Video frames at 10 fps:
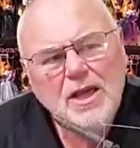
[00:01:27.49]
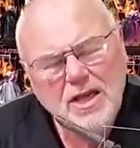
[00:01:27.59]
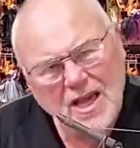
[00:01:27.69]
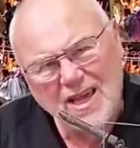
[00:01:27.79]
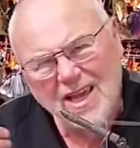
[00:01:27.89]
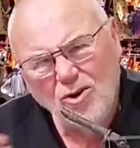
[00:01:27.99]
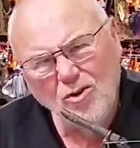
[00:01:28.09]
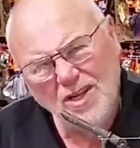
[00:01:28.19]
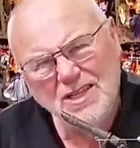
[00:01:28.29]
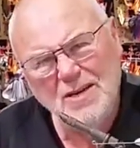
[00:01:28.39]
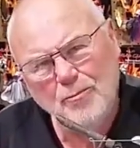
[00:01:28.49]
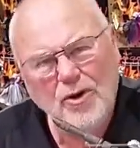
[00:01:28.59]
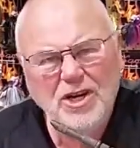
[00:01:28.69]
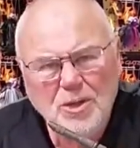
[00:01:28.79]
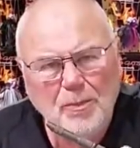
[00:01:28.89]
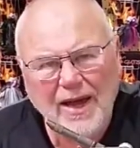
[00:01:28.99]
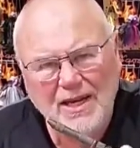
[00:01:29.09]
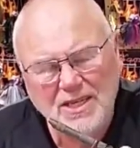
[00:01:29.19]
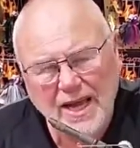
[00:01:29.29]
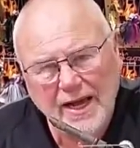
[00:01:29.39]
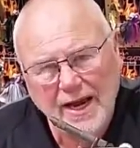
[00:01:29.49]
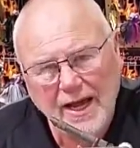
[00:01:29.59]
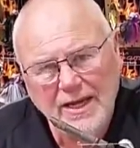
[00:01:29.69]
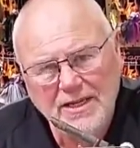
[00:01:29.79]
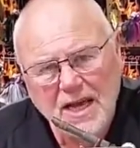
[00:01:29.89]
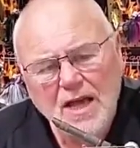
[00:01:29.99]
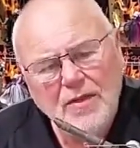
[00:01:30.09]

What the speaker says: You can get all this in pressure packs nowadays.